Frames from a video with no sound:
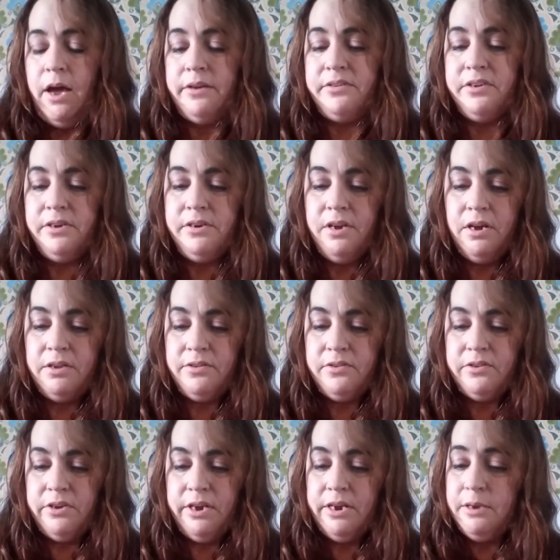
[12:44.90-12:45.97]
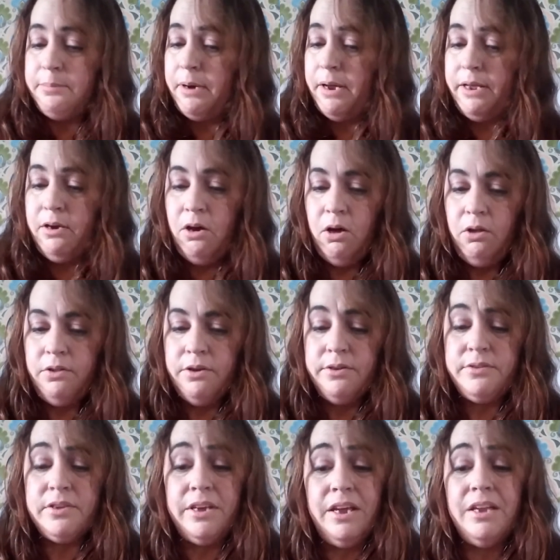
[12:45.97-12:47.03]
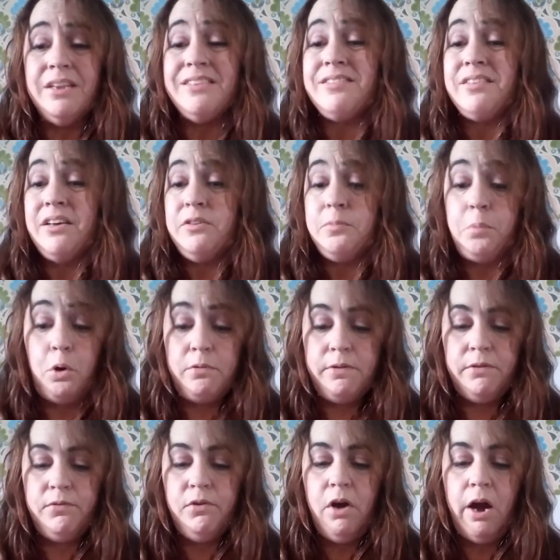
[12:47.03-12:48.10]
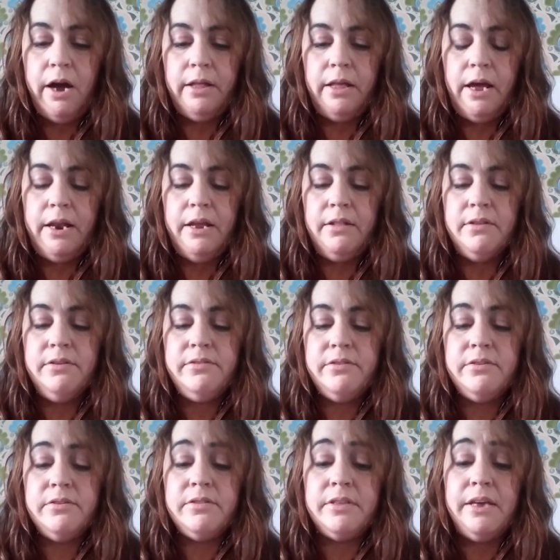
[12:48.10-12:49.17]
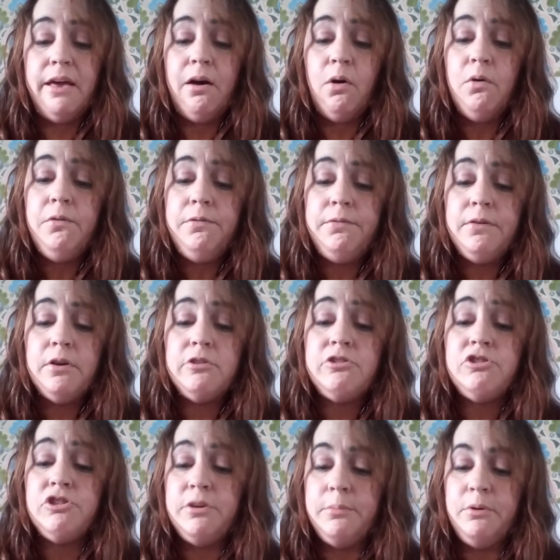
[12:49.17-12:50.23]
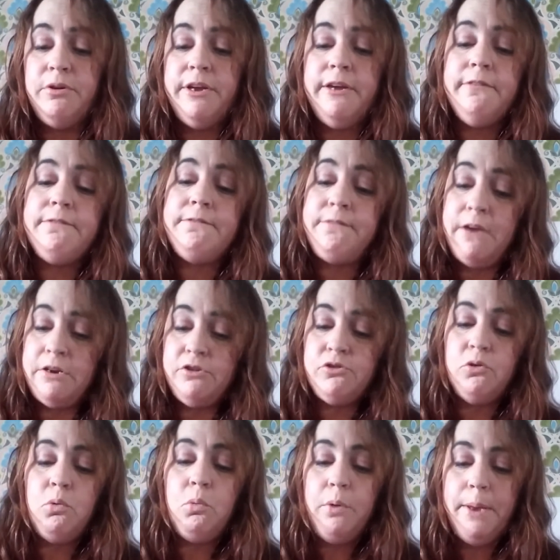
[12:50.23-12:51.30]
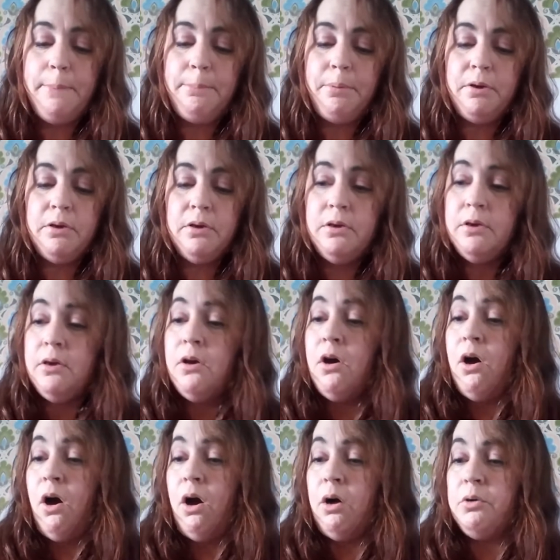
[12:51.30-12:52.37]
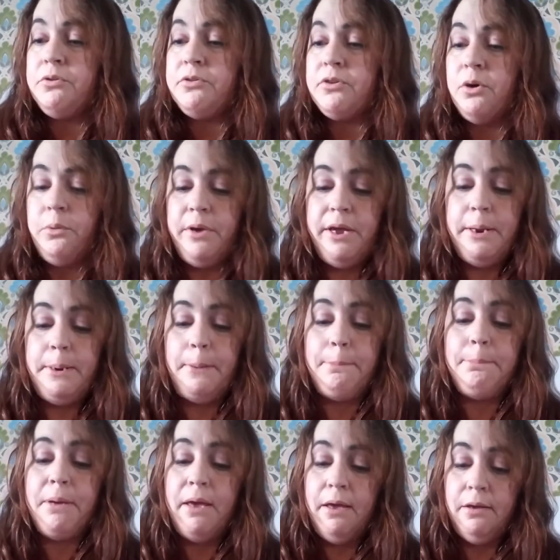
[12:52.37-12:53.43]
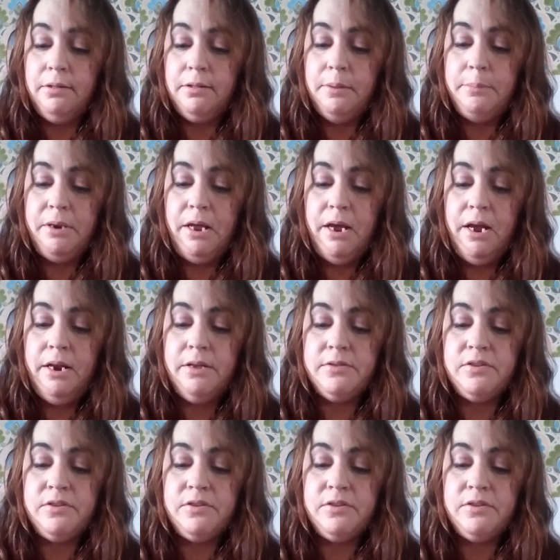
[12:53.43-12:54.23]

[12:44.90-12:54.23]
I did not see anybody haul this. Again, it says perfect for highlighting. This is the e.l.f. Shimmering Facial Whip, also in pink lemonade.